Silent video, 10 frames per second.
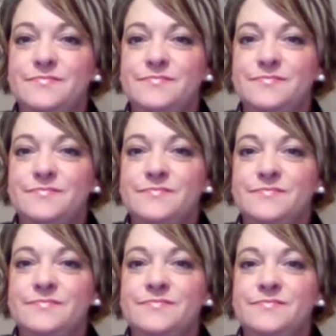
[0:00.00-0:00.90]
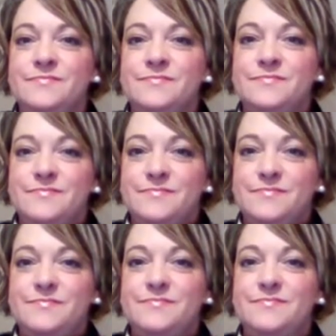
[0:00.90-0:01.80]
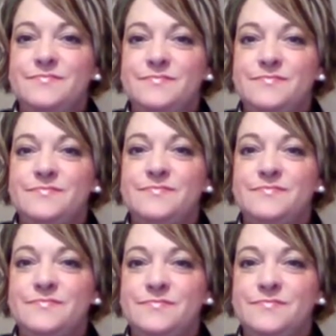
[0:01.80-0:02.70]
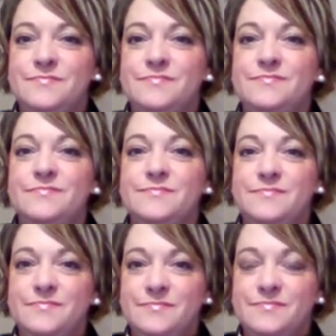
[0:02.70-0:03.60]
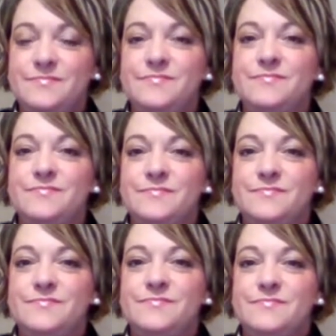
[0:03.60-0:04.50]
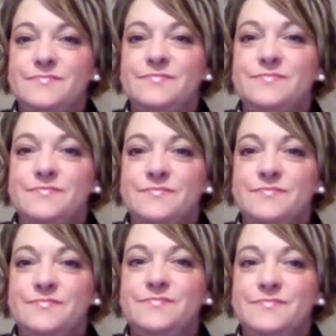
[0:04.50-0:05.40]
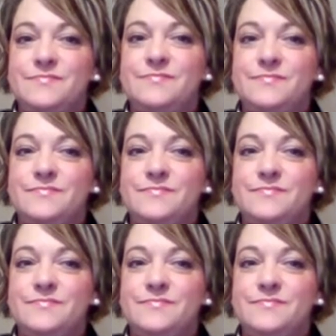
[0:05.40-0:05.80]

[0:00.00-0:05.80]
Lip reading: (not speaking)